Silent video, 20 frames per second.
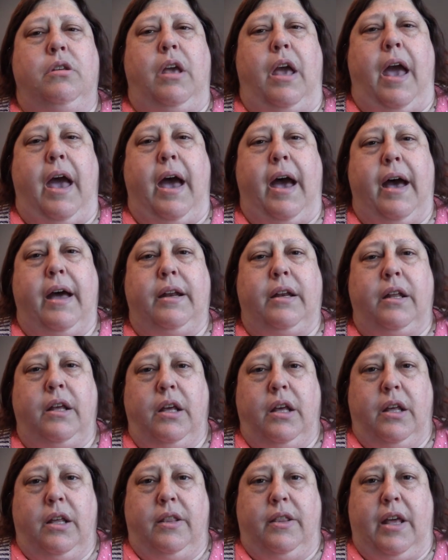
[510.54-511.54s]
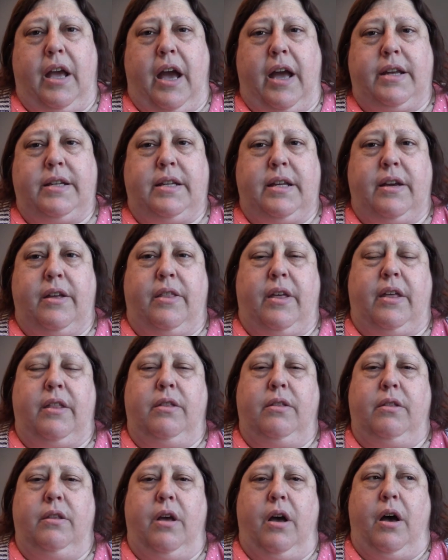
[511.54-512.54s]
had the idea
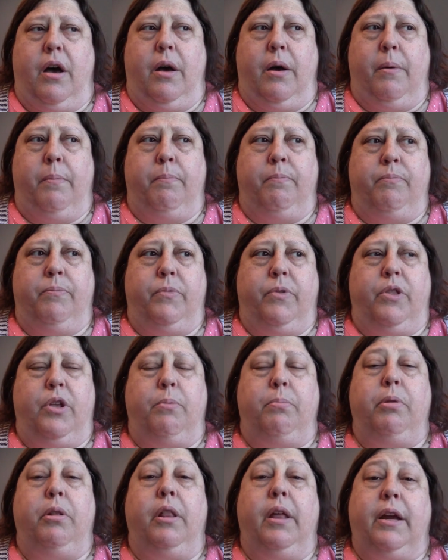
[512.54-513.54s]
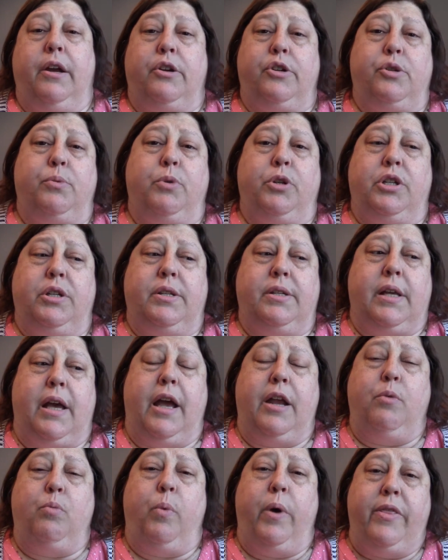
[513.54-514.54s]
that the players would
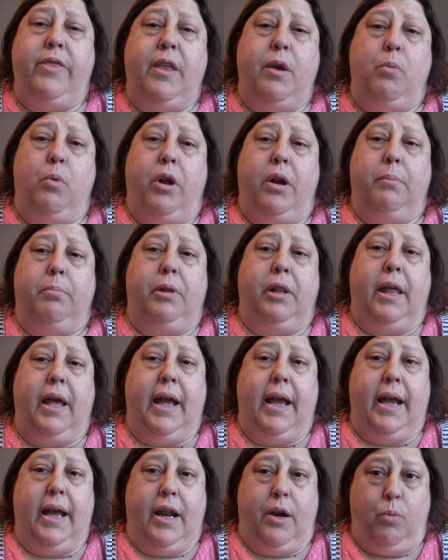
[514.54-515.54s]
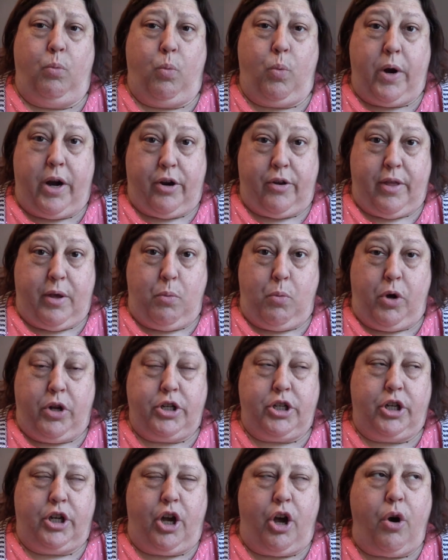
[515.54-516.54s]
decide when they want to play and where they
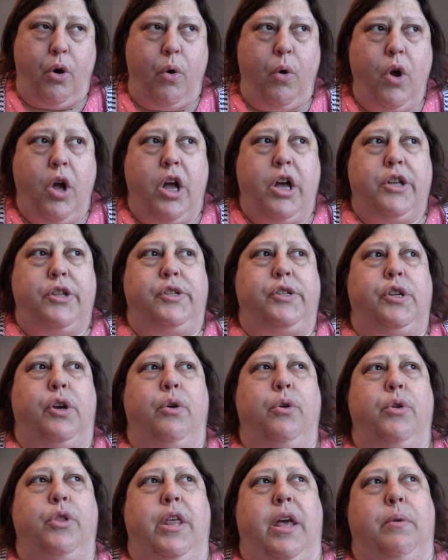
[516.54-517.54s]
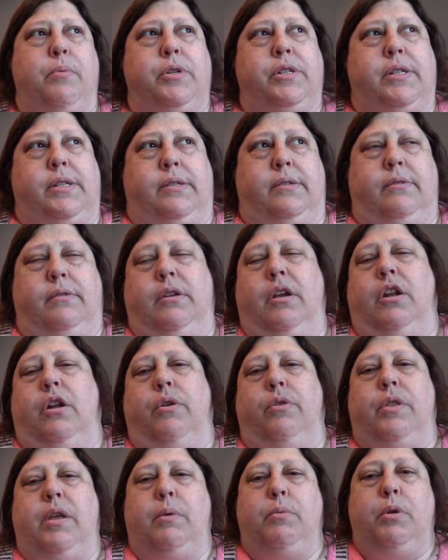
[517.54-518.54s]
want to go. So they would
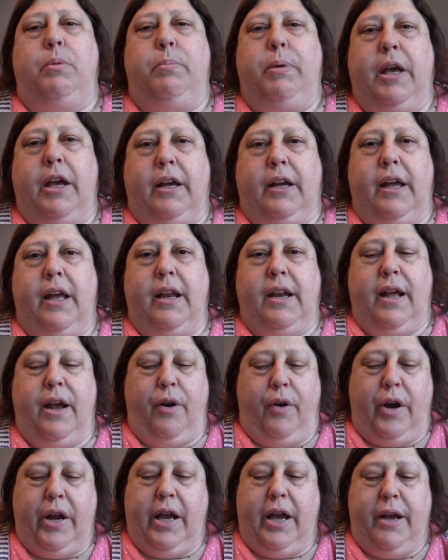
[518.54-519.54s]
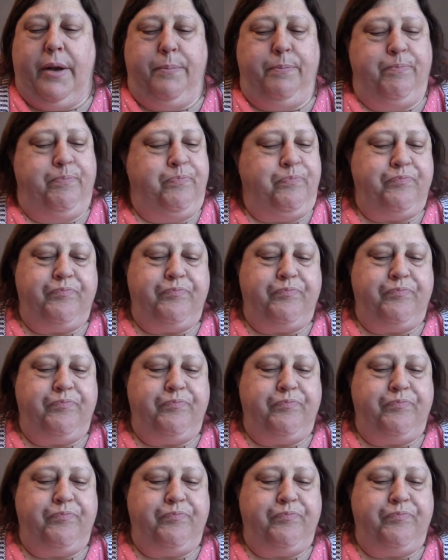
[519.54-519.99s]
pick an area